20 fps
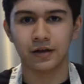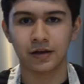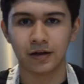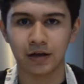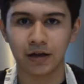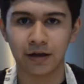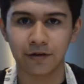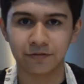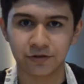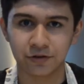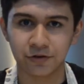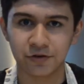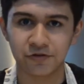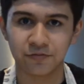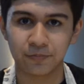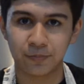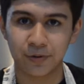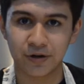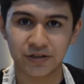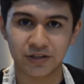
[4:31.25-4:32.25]
After
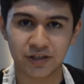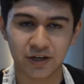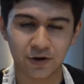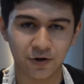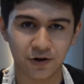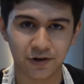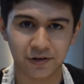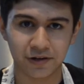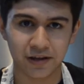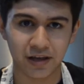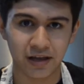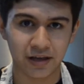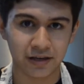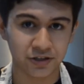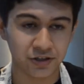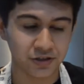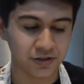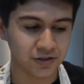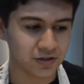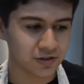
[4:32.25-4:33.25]
you've pressed down all the
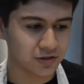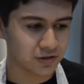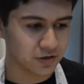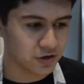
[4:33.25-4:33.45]
edges,